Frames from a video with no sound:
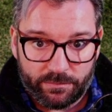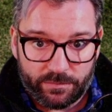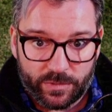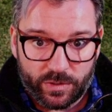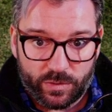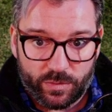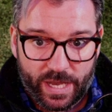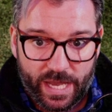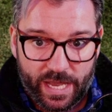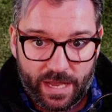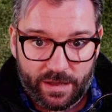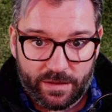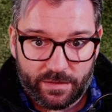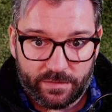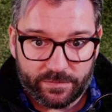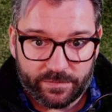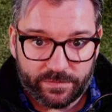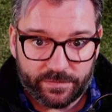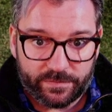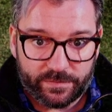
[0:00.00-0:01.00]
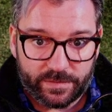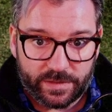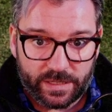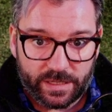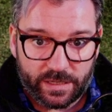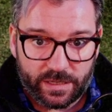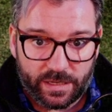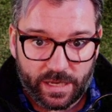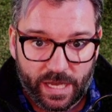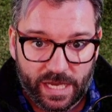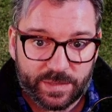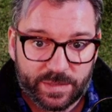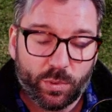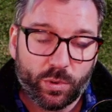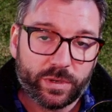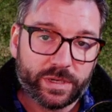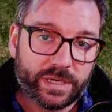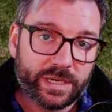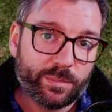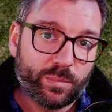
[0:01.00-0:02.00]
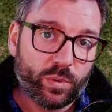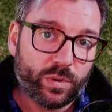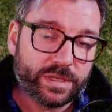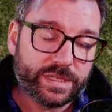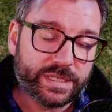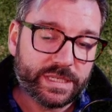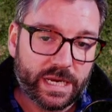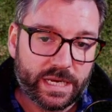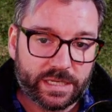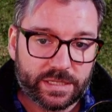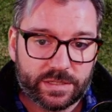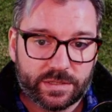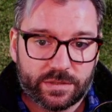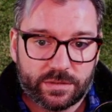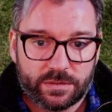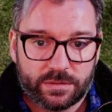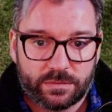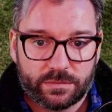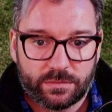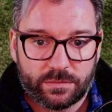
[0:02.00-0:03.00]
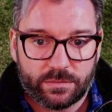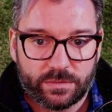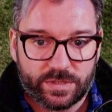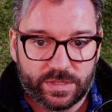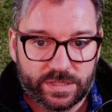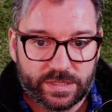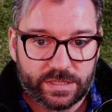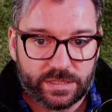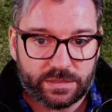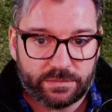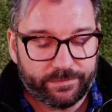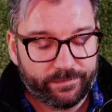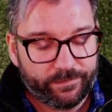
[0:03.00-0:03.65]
You have export and import settings, which is,